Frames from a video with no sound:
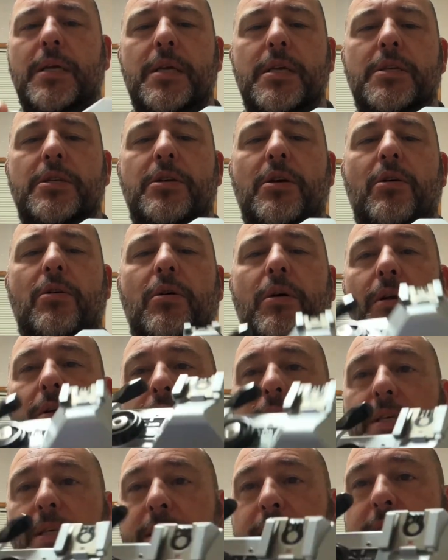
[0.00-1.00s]
So
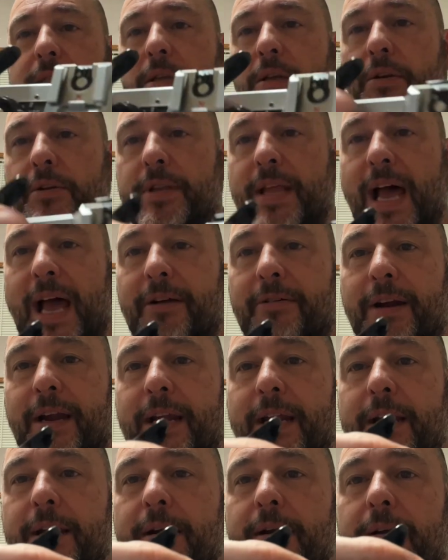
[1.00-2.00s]
see this little dot right
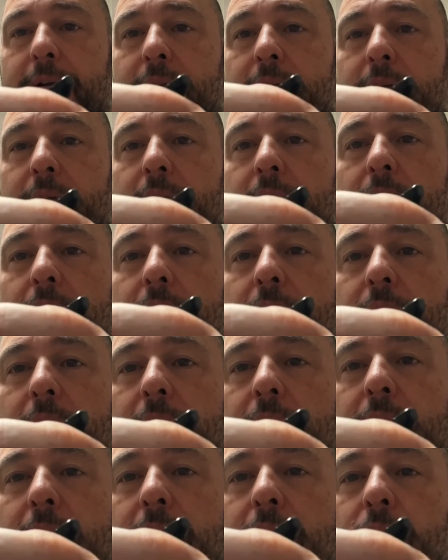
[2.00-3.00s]
here?
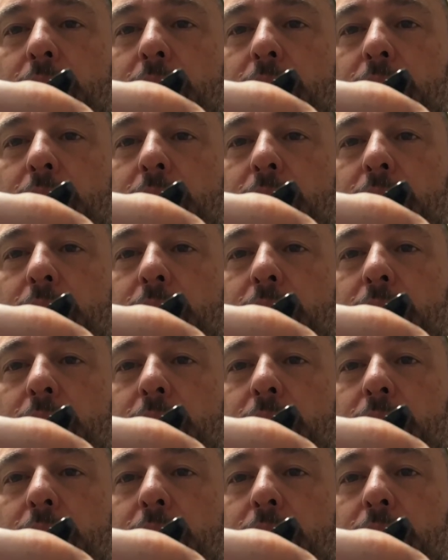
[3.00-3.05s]
It